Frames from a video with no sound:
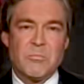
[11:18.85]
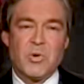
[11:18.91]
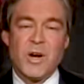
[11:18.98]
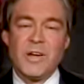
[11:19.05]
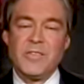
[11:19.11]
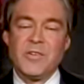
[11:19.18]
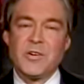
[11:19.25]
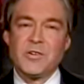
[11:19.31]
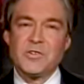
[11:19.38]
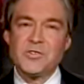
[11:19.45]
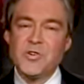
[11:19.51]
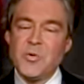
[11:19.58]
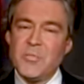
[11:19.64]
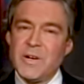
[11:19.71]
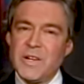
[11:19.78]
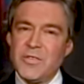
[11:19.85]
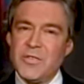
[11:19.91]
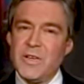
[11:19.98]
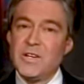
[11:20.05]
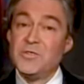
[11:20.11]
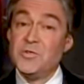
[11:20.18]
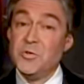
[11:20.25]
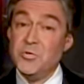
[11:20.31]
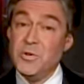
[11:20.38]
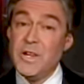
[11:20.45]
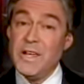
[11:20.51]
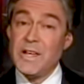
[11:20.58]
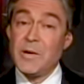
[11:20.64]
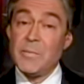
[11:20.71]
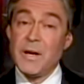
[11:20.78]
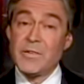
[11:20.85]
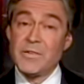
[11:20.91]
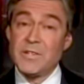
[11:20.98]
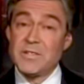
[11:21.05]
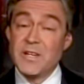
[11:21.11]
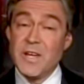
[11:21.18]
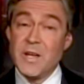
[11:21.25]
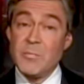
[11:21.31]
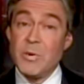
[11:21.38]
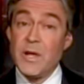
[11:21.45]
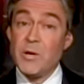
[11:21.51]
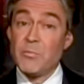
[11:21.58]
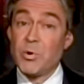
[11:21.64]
Brian, there are so many things unique about this campaign.